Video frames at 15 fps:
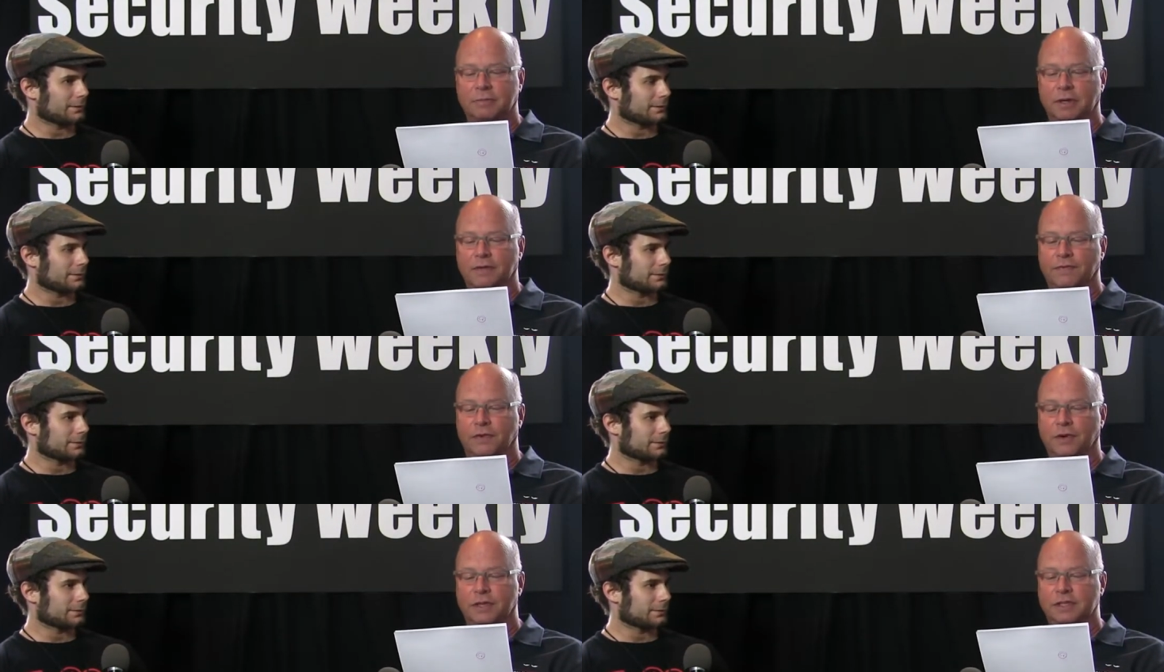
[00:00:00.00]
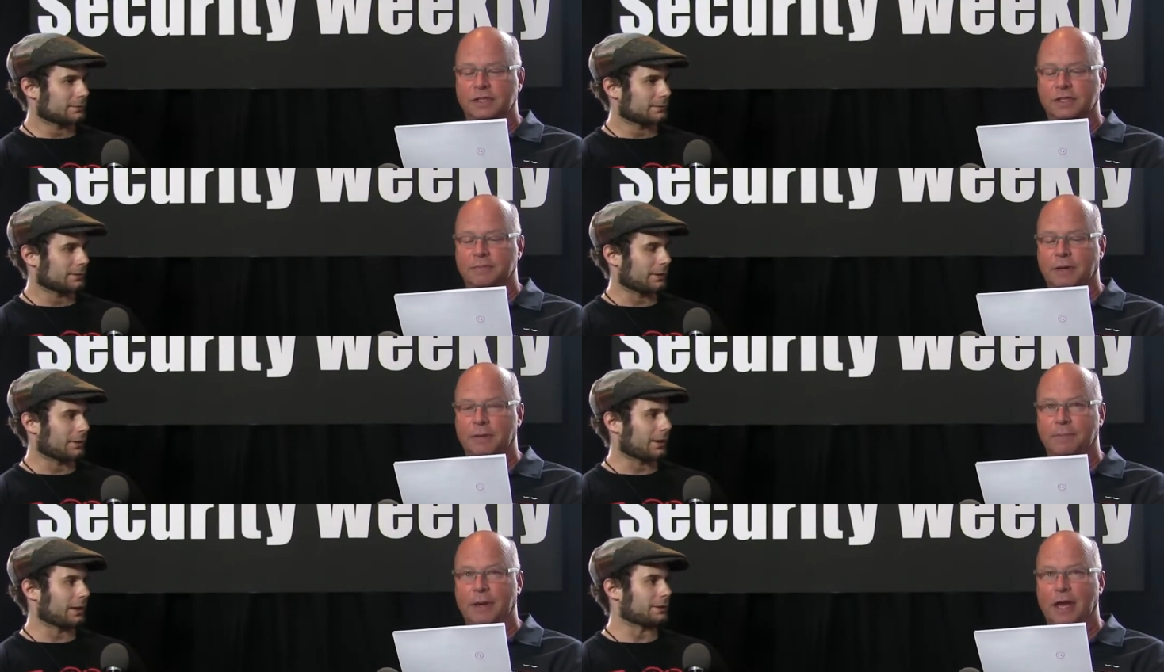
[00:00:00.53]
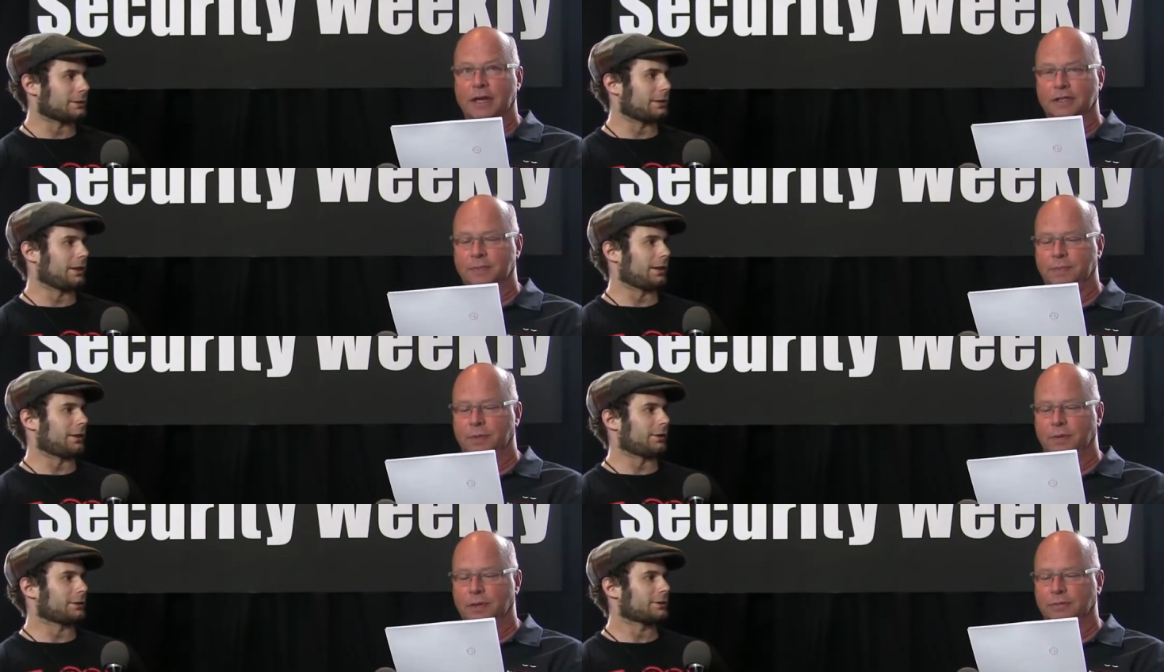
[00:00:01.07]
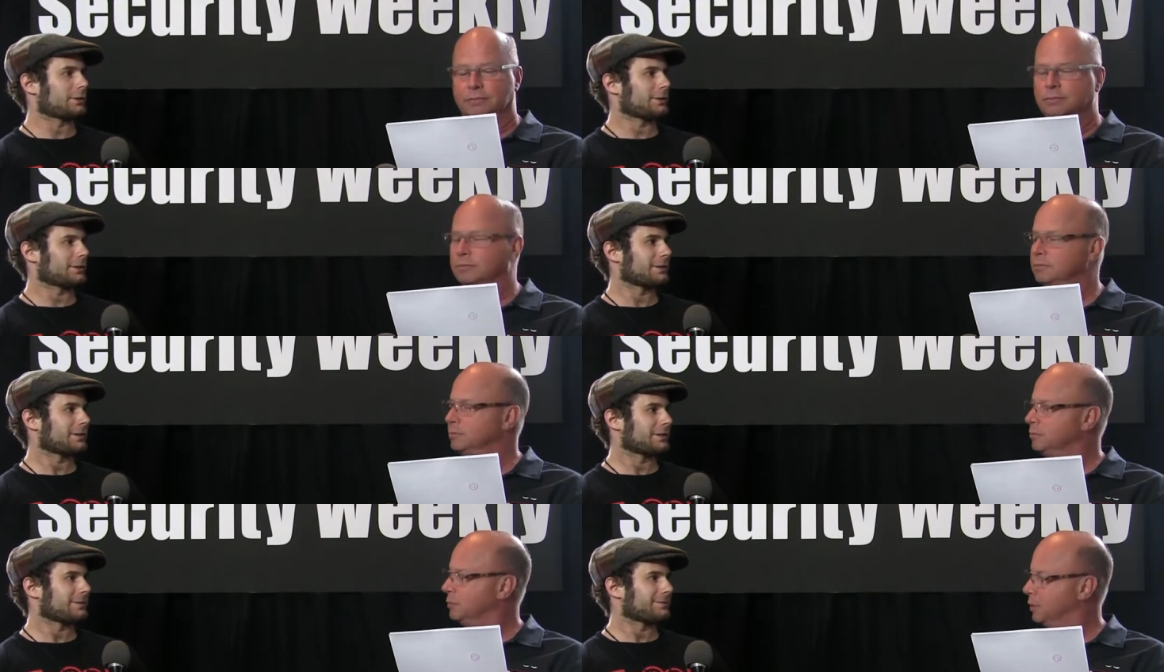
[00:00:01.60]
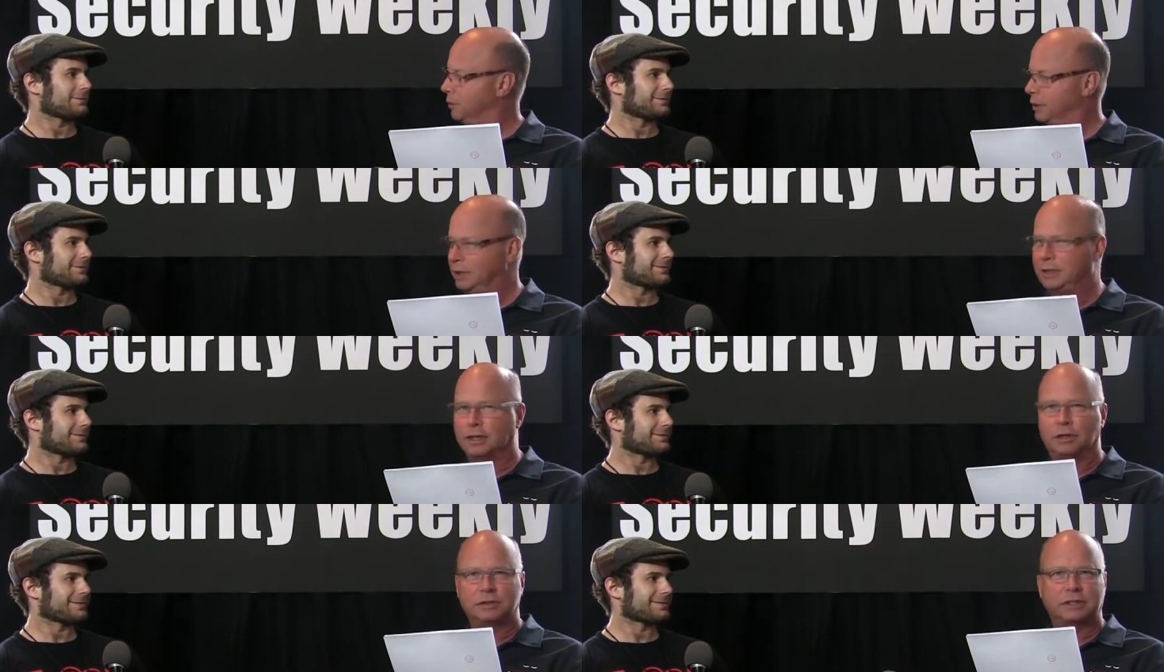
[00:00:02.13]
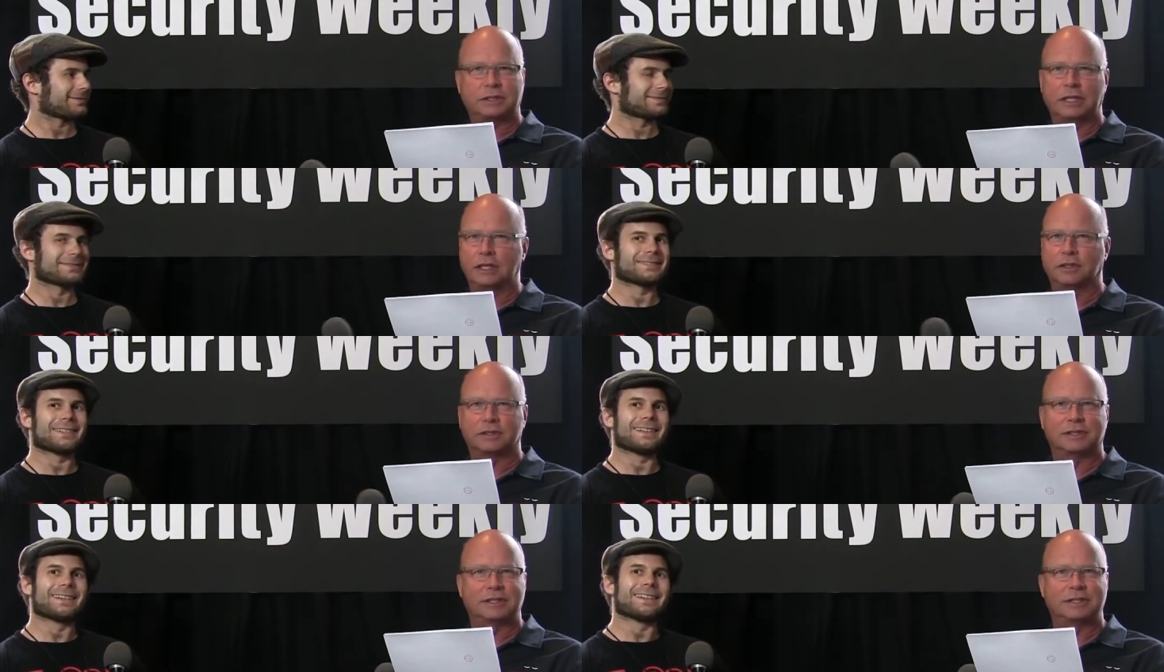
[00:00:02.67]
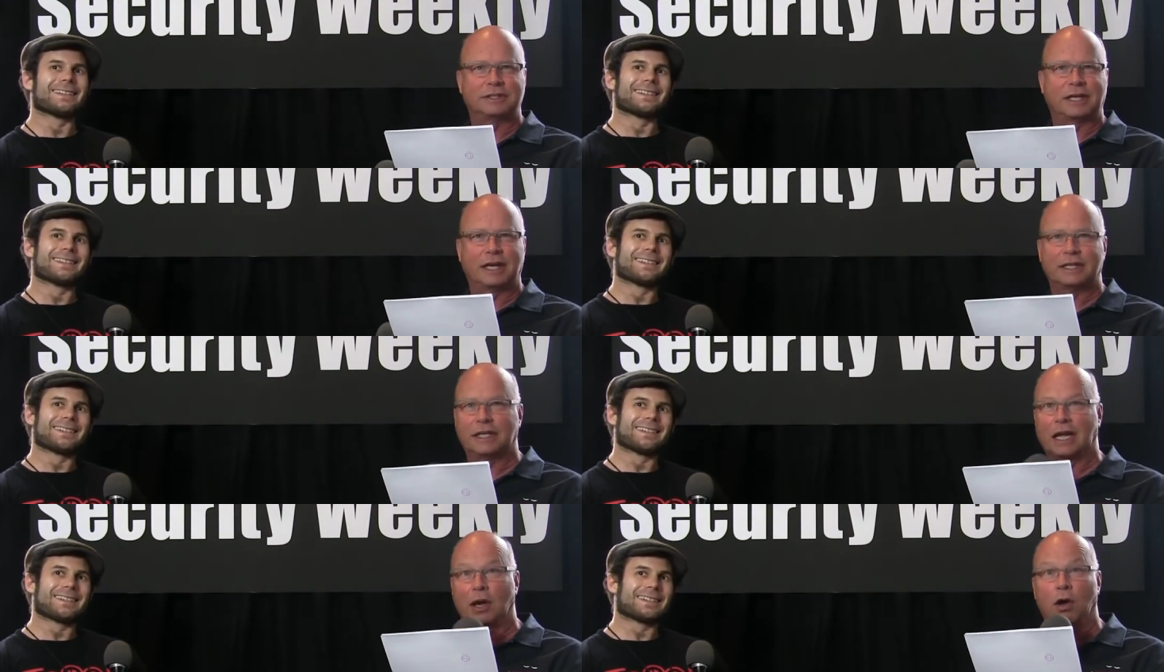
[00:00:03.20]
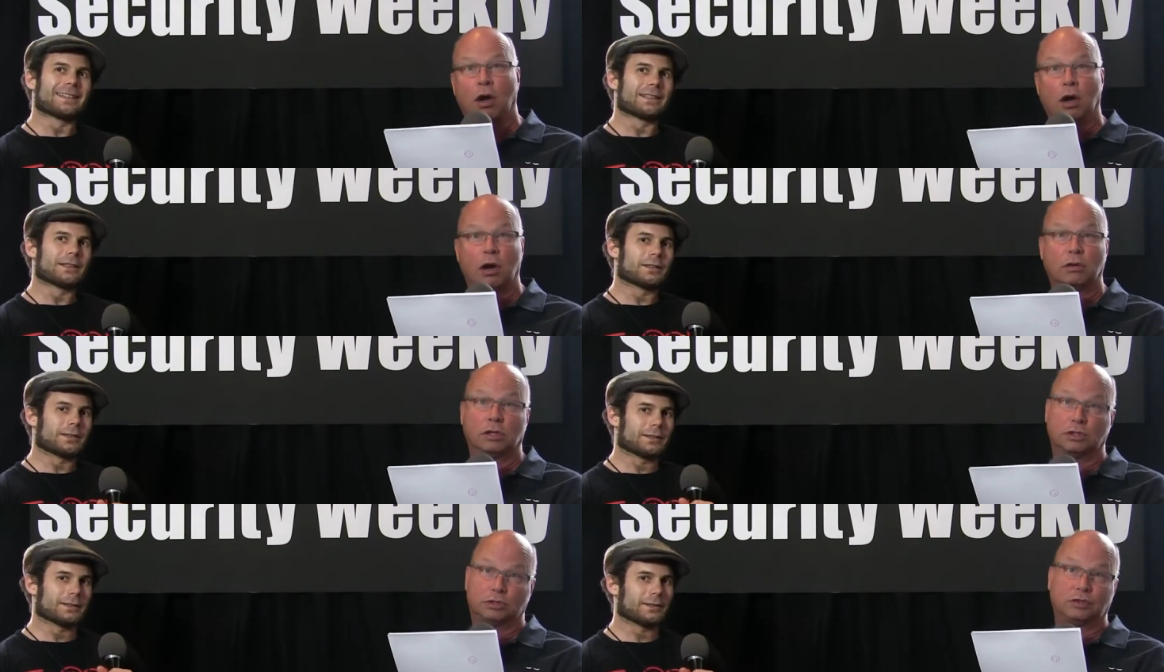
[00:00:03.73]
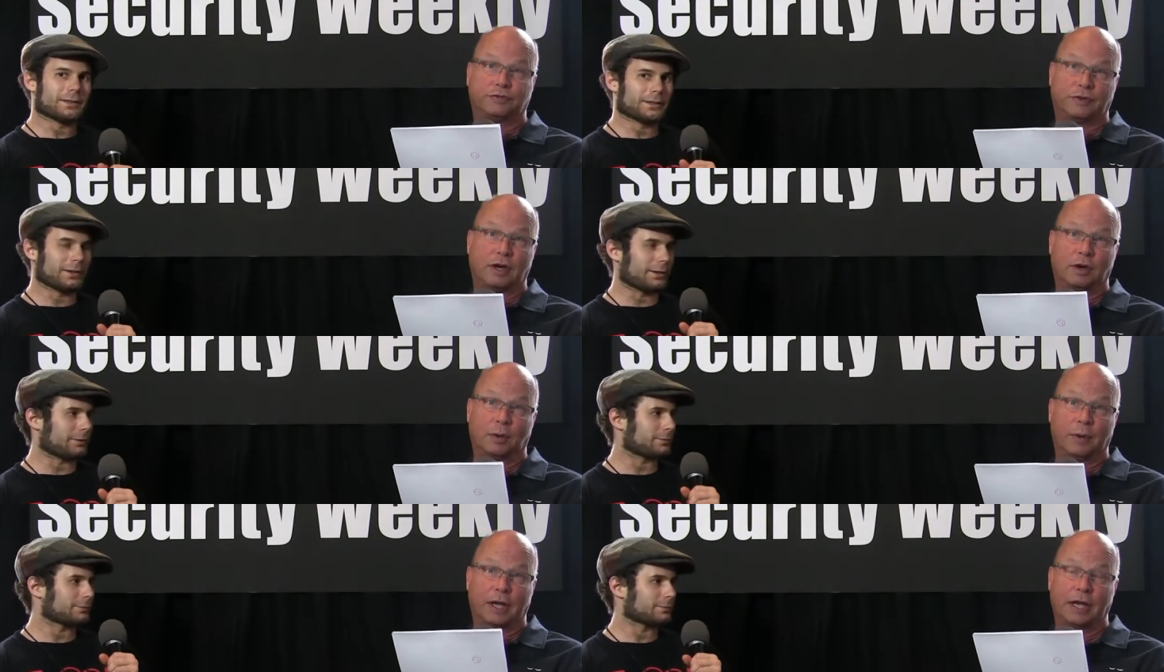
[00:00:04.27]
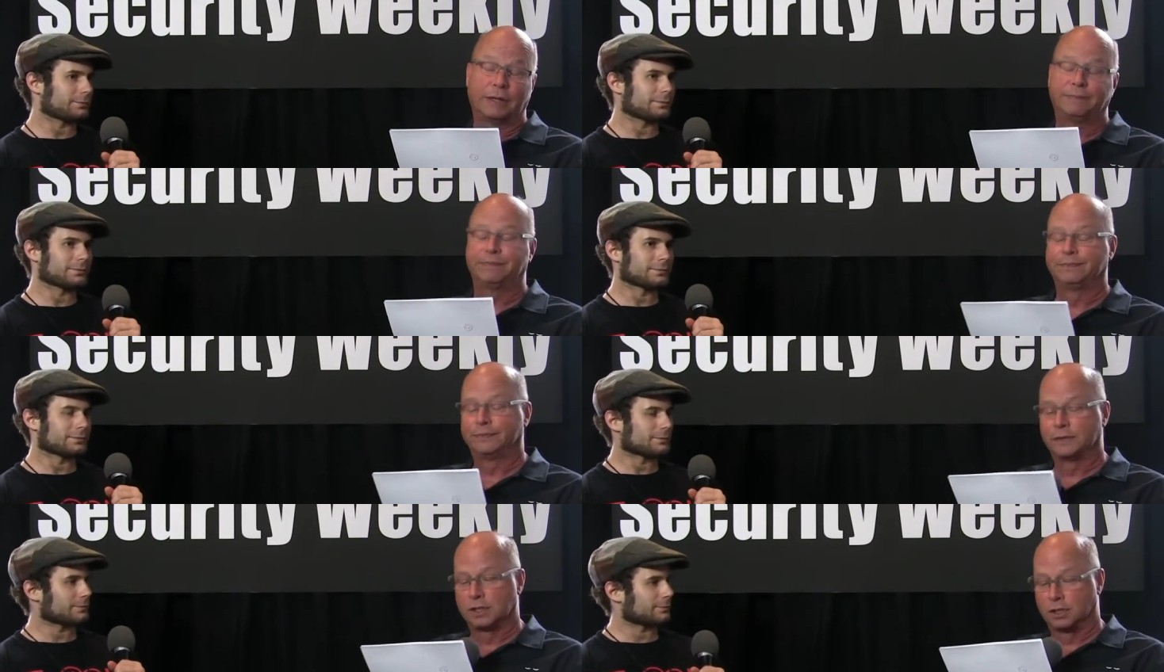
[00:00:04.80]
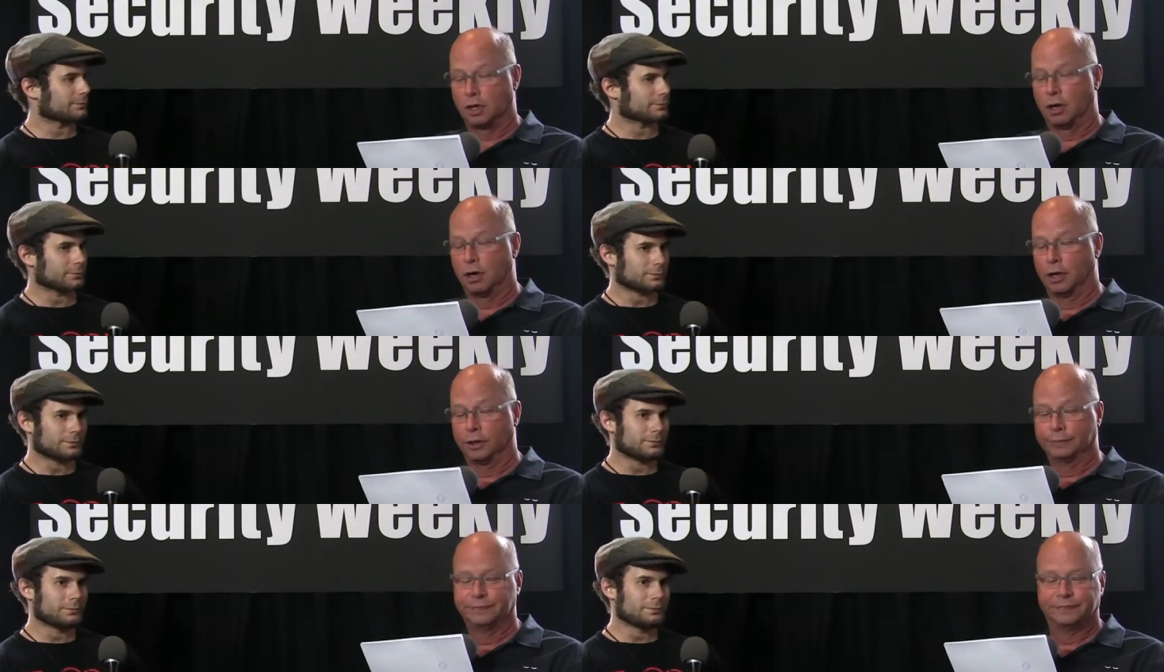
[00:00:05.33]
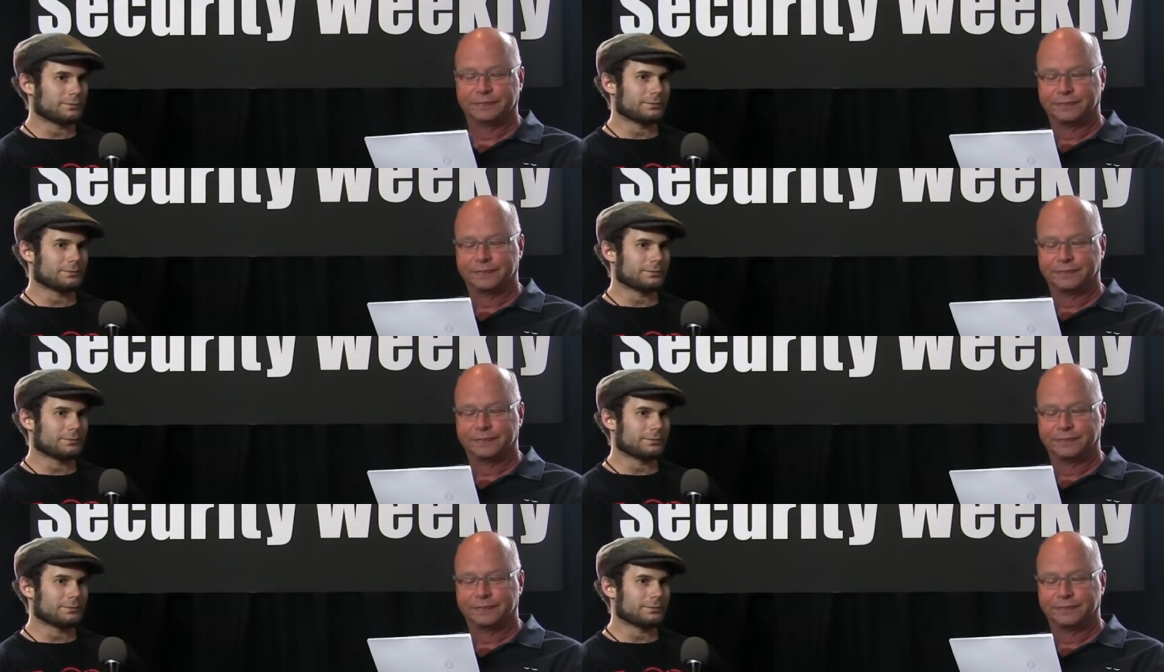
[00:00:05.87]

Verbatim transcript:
Speaker 1: My voice is oh, my oh, that's passport. sneakers. No, he knows sneakers inside now. Oh, a little too far away? Sorry.